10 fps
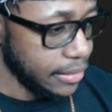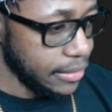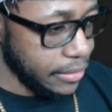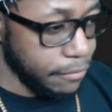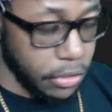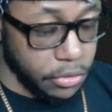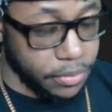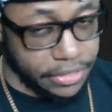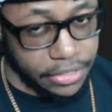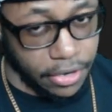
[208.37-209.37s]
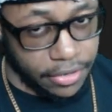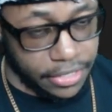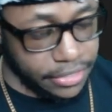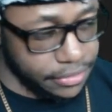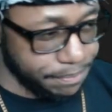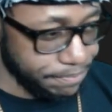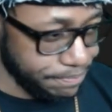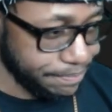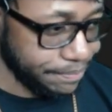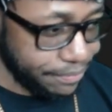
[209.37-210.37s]
If you don't know what this card does,
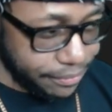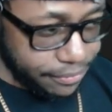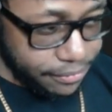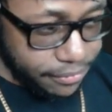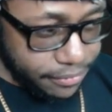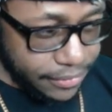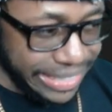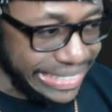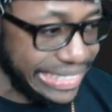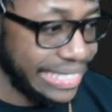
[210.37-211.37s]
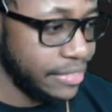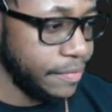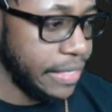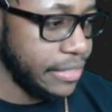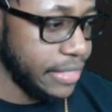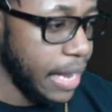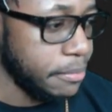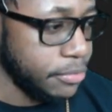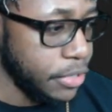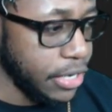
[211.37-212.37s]
it says excavate the
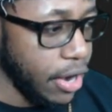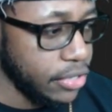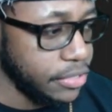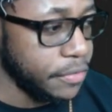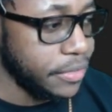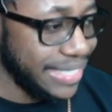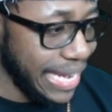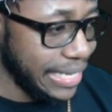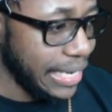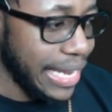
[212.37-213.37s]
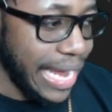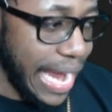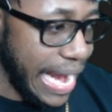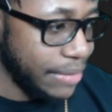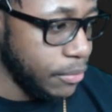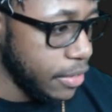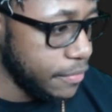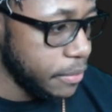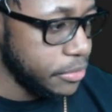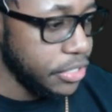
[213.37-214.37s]
top 3 cards of your deck. Add 1
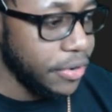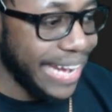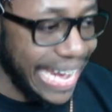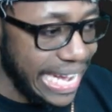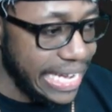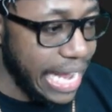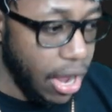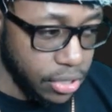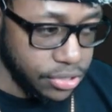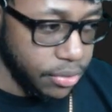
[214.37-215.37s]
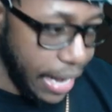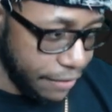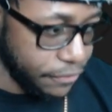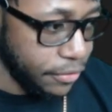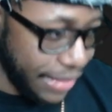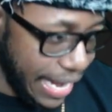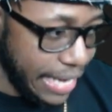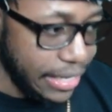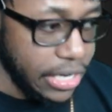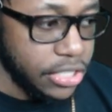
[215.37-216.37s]
of them to your hand. Also, after
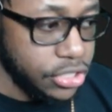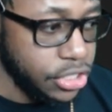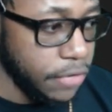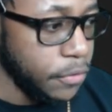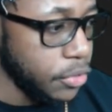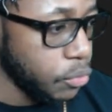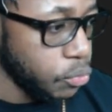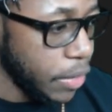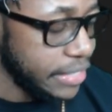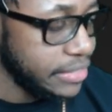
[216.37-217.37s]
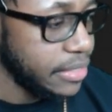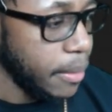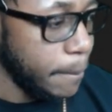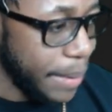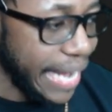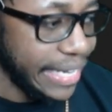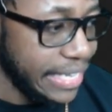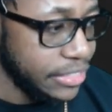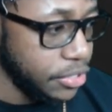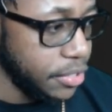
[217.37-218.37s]
that, shuffle the rest back
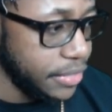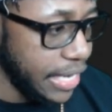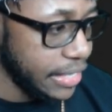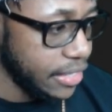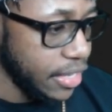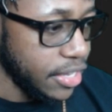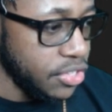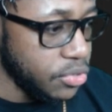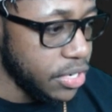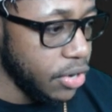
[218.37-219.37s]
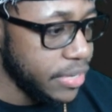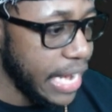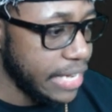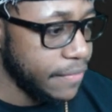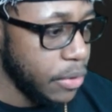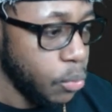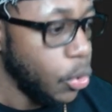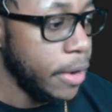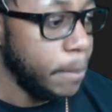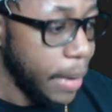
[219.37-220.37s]
into your deck. You can only activate
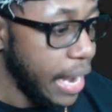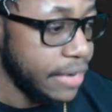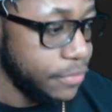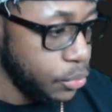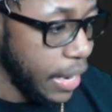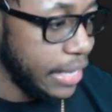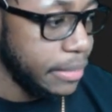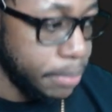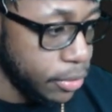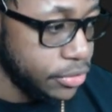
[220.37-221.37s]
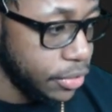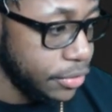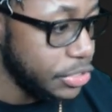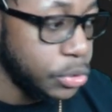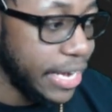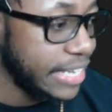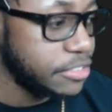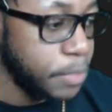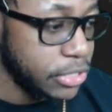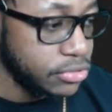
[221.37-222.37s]
1 Pot of Duality per turn. You cannot
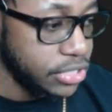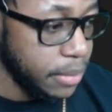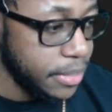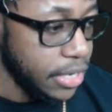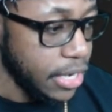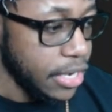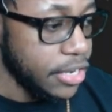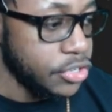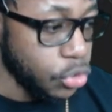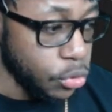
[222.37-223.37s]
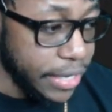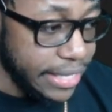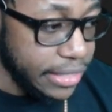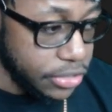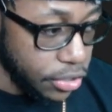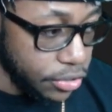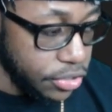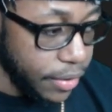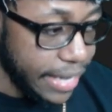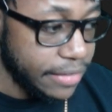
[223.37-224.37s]
special summon during the turn
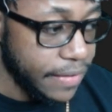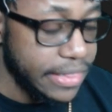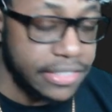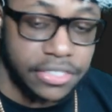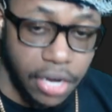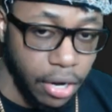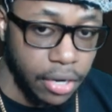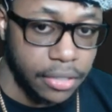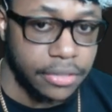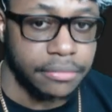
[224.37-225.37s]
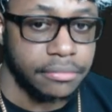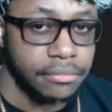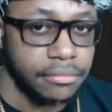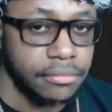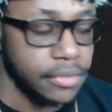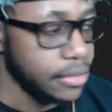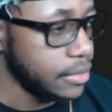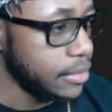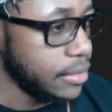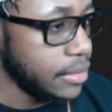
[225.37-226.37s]
you activate this card.
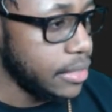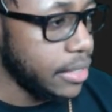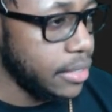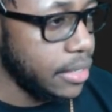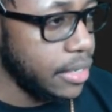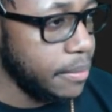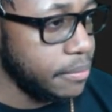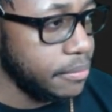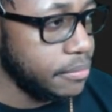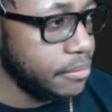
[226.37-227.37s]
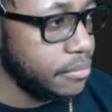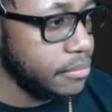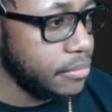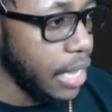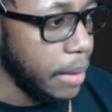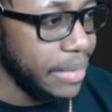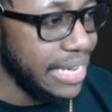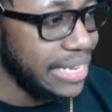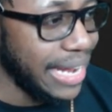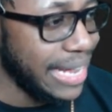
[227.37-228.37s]
I
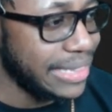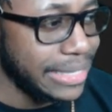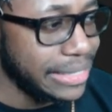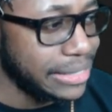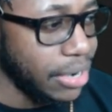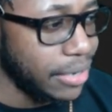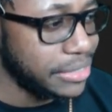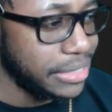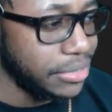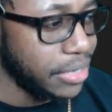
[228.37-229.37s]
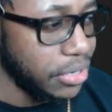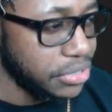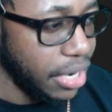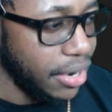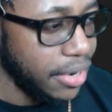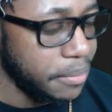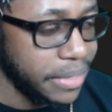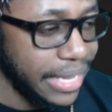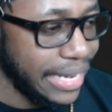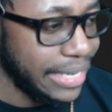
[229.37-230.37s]
think this card still goes hard,
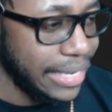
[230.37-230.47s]
but like,